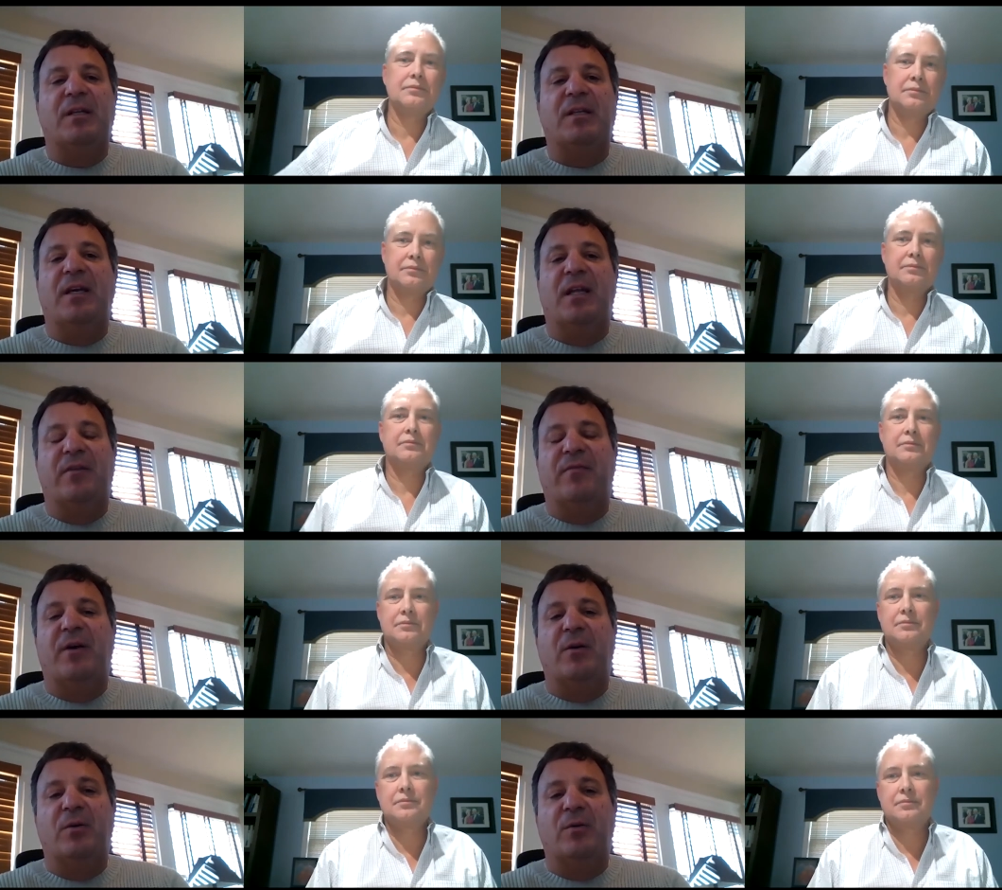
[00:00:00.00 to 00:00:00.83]
Speaker 1: in the
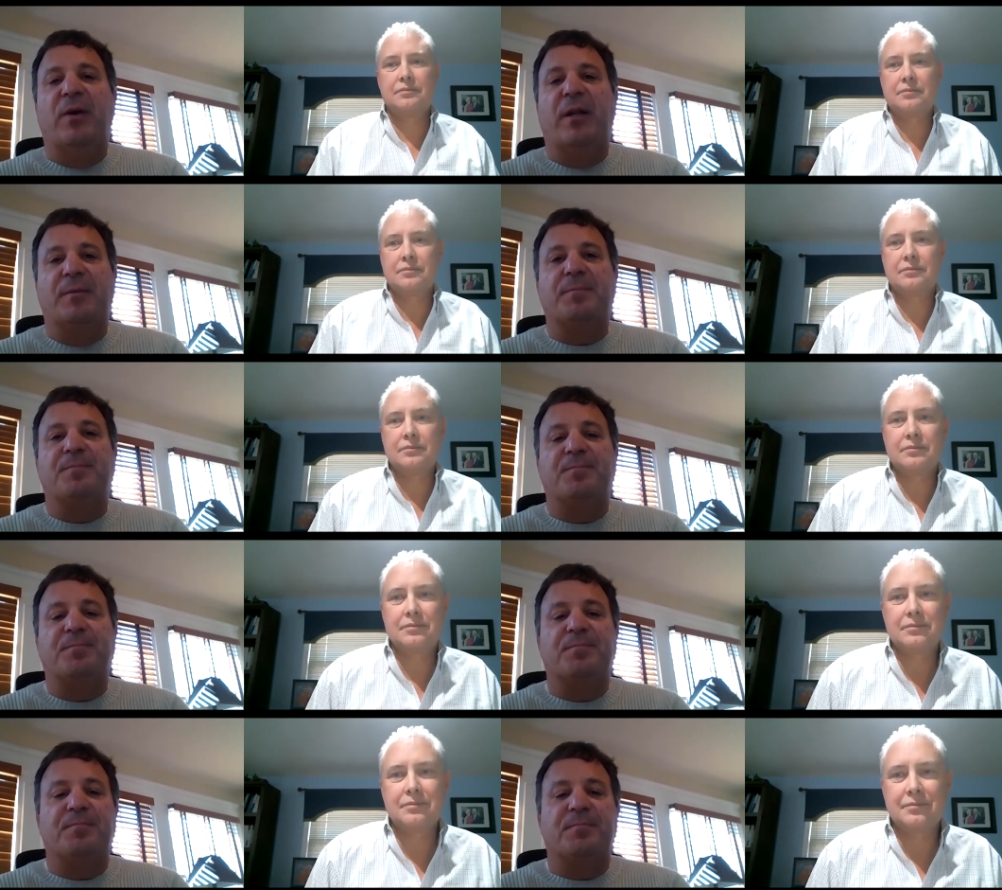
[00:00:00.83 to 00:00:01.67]
nfl who read it
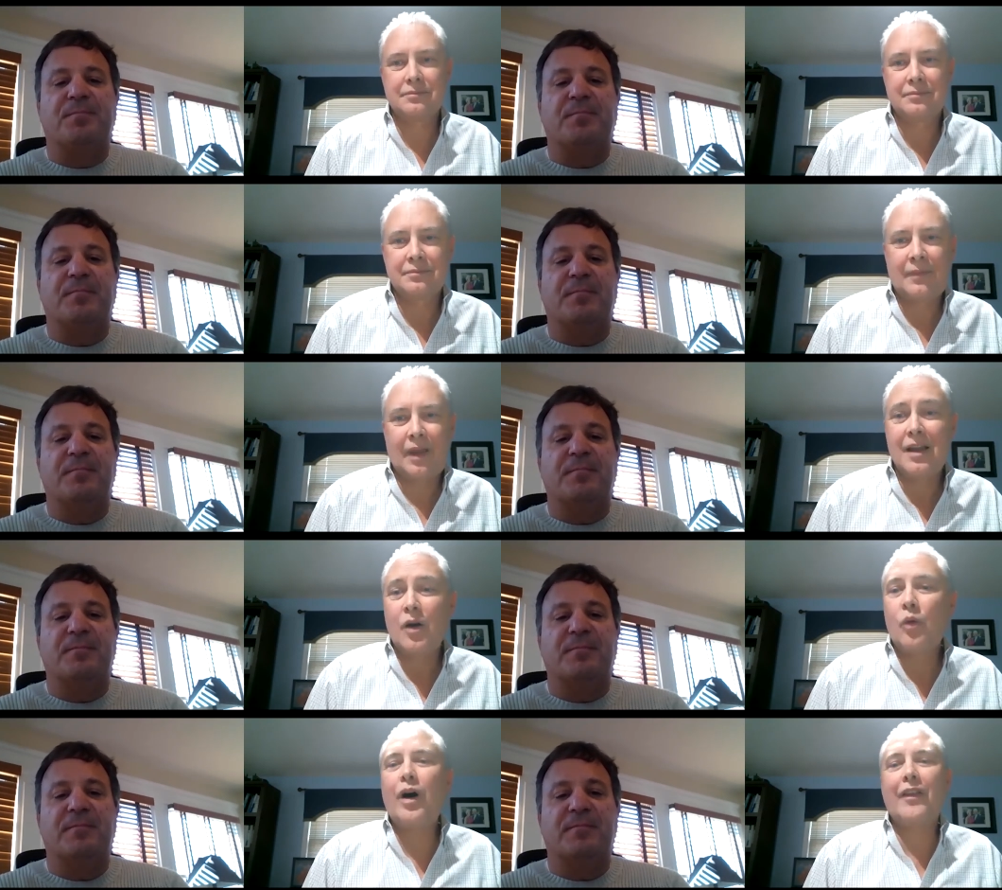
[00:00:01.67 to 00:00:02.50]

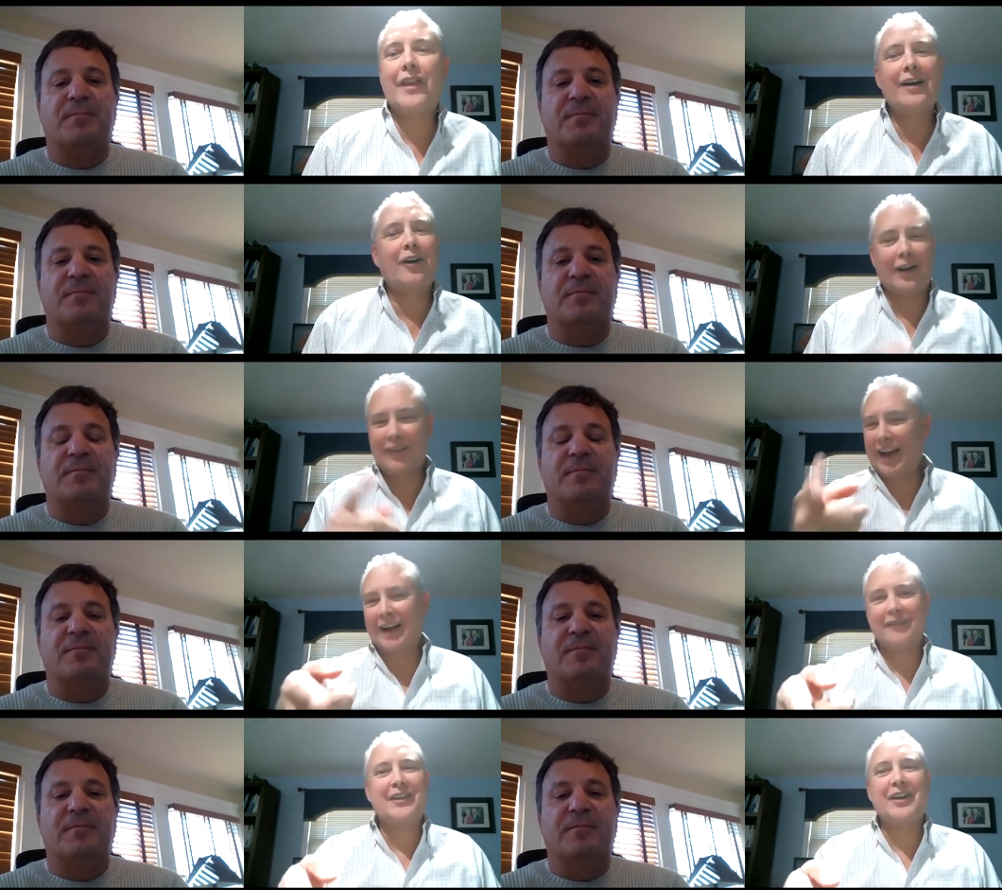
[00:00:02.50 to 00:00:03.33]
Speaker 2: well, they already got
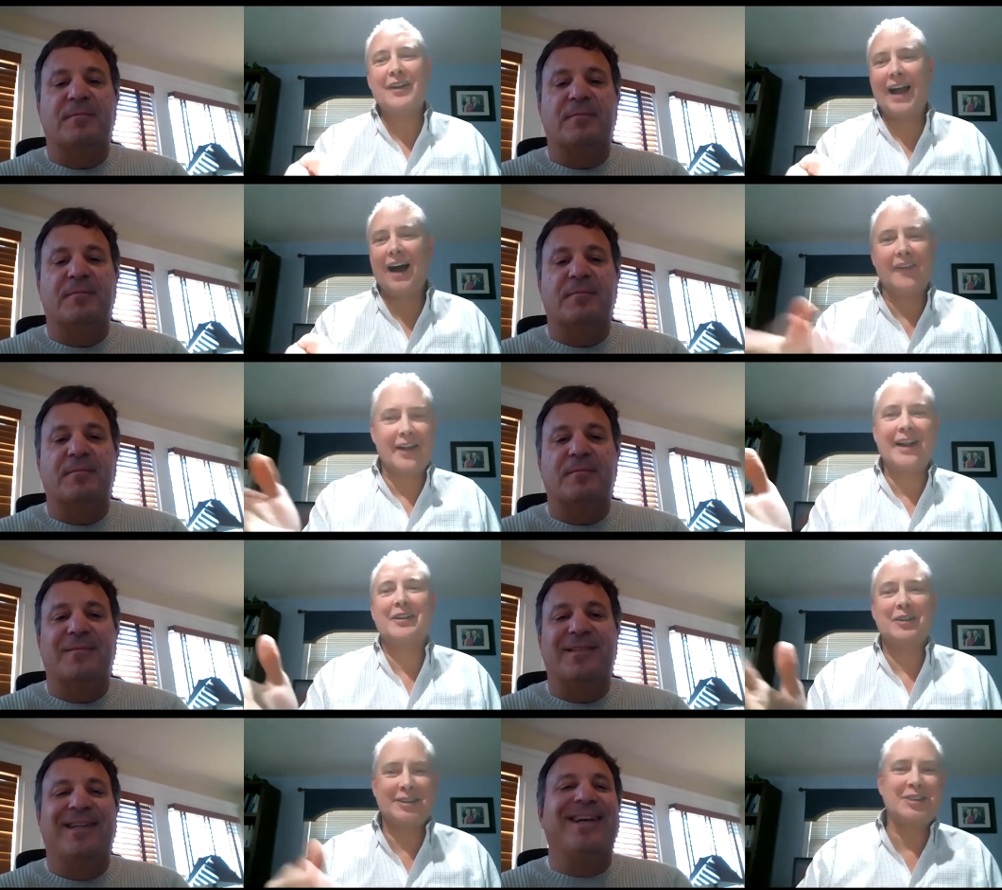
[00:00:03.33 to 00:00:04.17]
it figured out. They're not
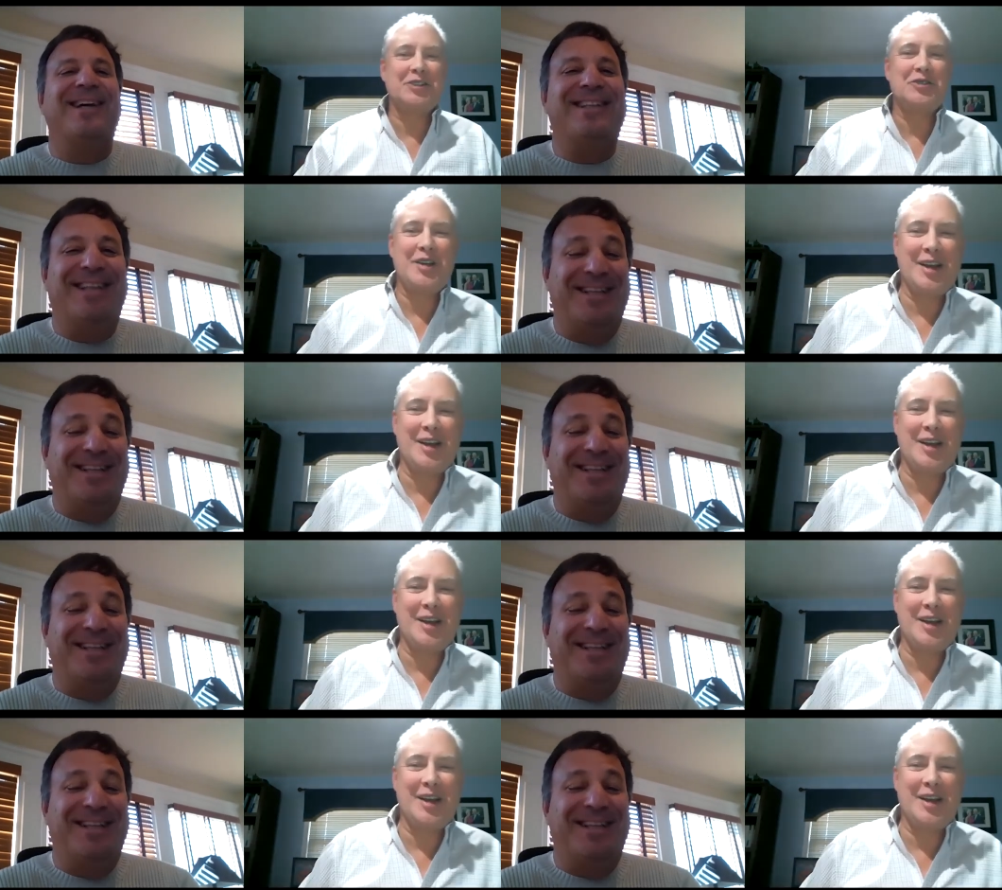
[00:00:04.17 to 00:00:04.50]
listening to you